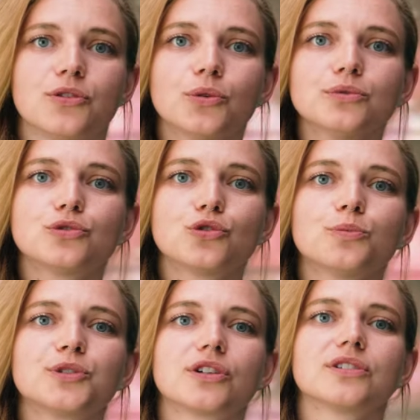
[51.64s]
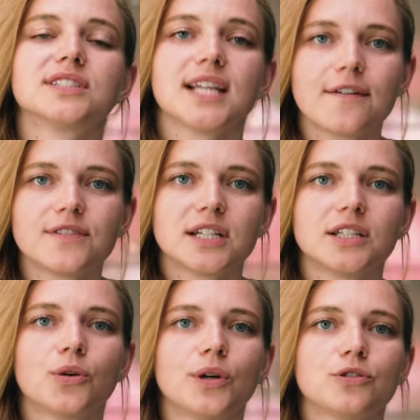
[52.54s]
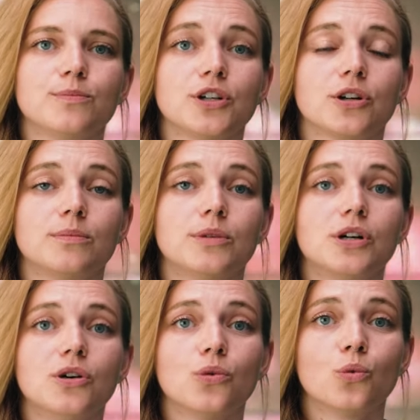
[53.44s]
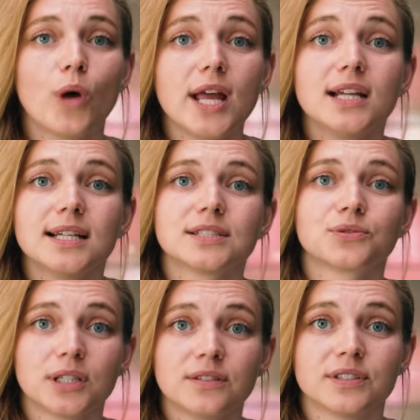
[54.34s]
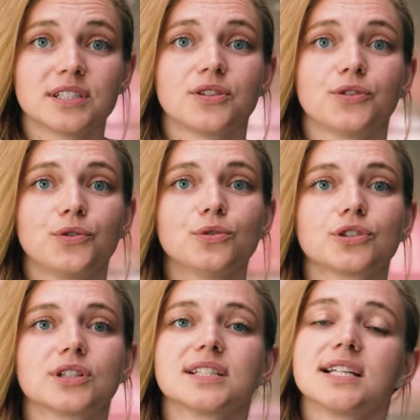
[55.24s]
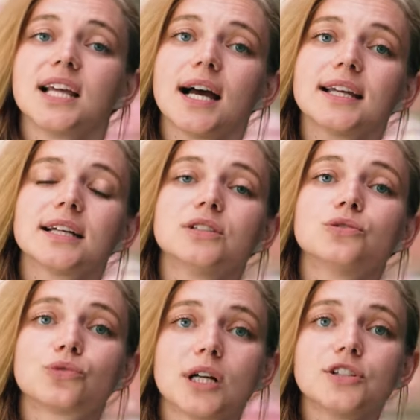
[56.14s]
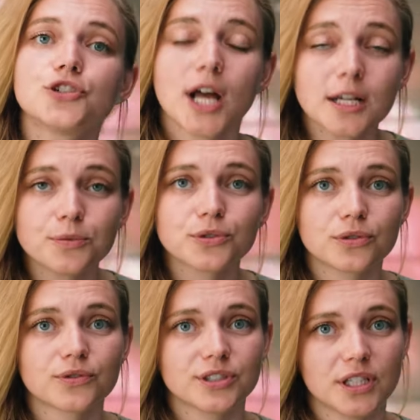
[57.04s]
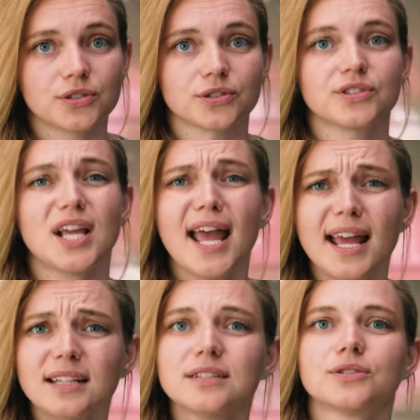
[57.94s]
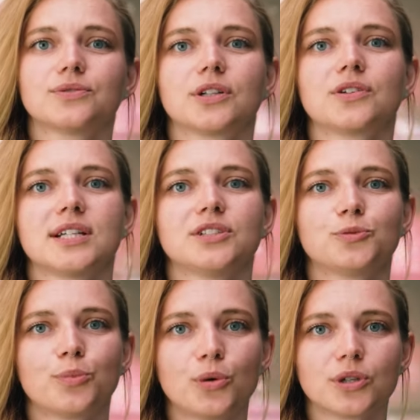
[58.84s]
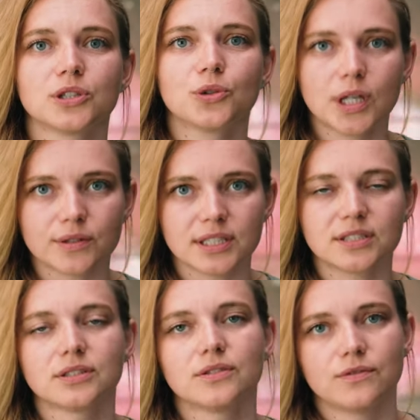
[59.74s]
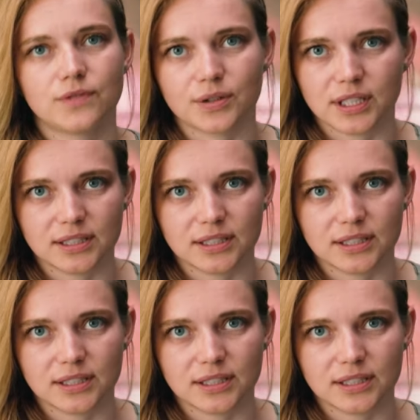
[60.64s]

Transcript: Those jobs are definitely going to become way less relevant in the future, as AI can run chatbot conversations and recognize spoken queries very